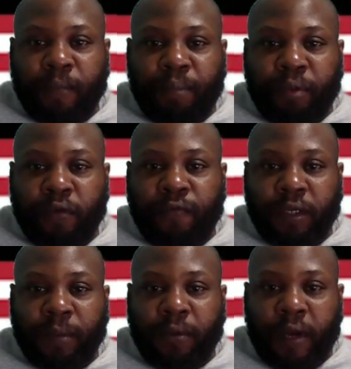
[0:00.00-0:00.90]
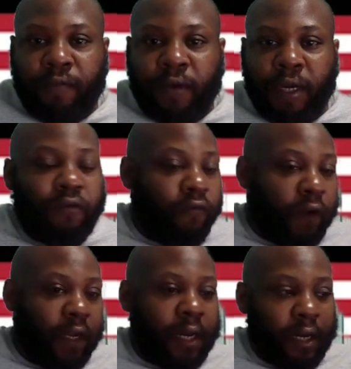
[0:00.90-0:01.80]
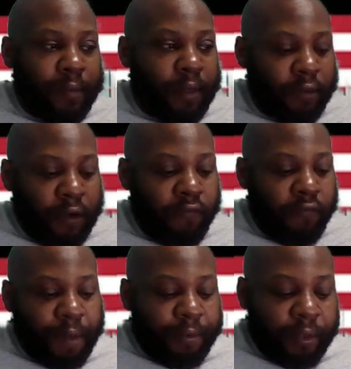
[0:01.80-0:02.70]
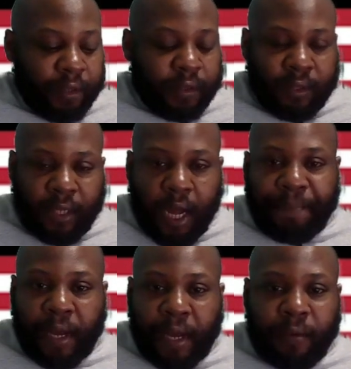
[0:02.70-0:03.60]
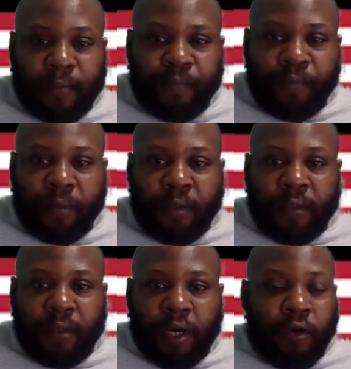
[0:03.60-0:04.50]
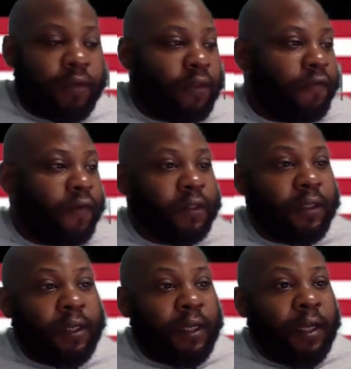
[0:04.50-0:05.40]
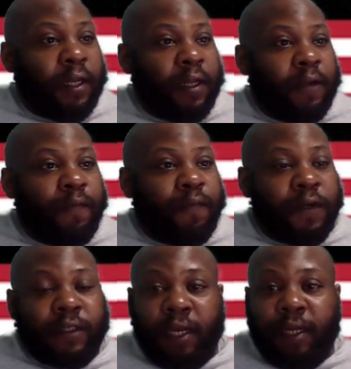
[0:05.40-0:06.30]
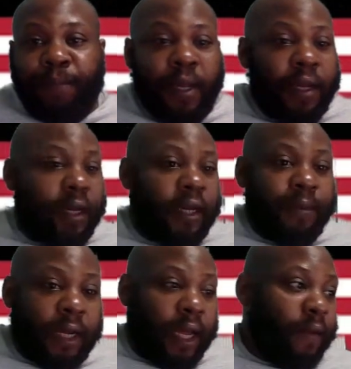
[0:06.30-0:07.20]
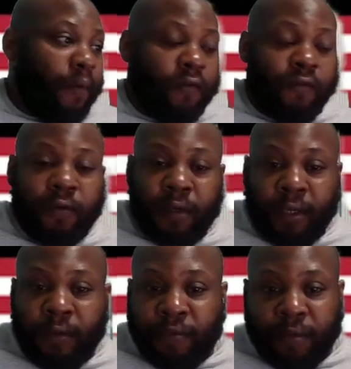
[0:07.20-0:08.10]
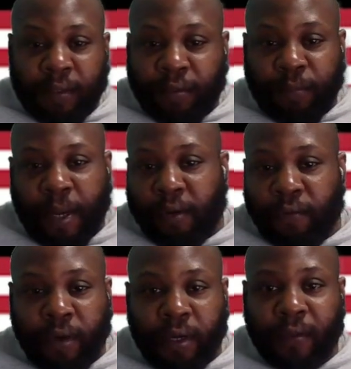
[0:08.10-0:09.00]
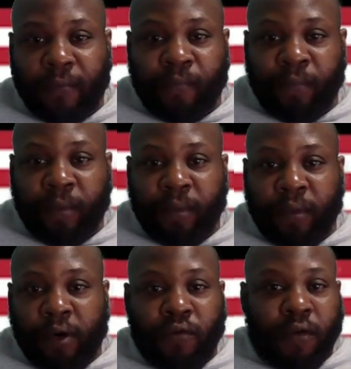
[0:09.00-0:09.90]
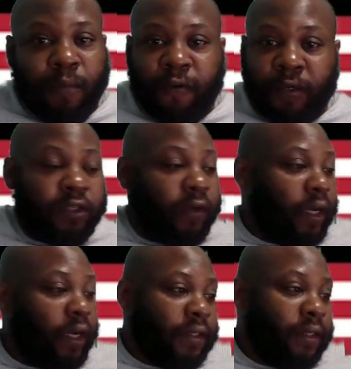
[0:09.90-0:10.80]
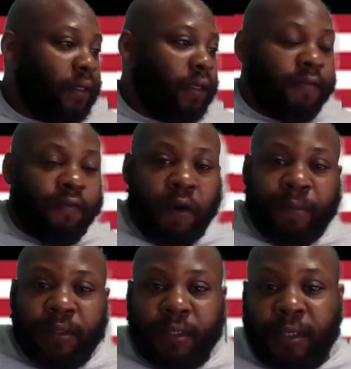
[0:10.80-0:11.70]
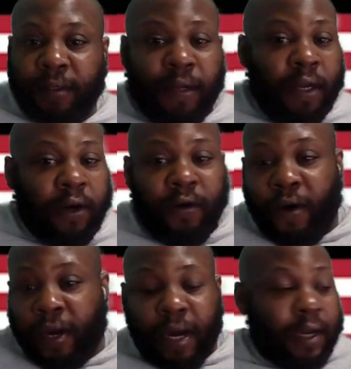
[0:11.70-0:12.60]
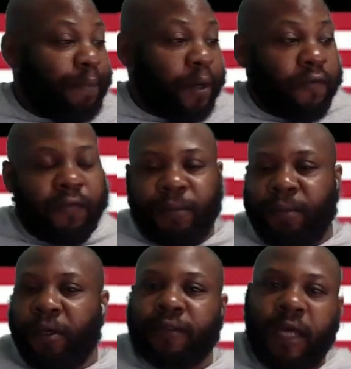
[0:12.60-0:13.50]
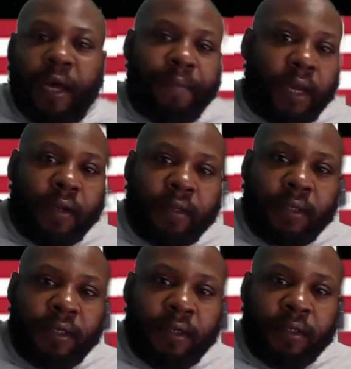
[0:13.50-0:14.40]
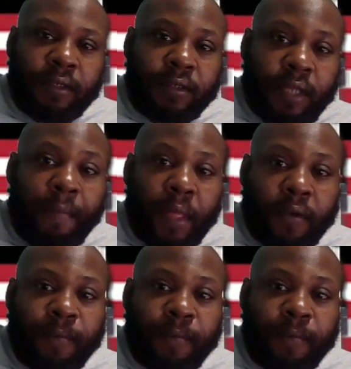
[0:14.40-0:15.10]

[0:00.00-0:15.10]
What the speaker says: Blue for Democrat, for not red down the middle, Republicans. Stop that. Oh, that's the first gay mayor ever I got to vote for, no matter what. Oh, the first trans representative. Oh, I got to vote for him. No, stop that. Stop that.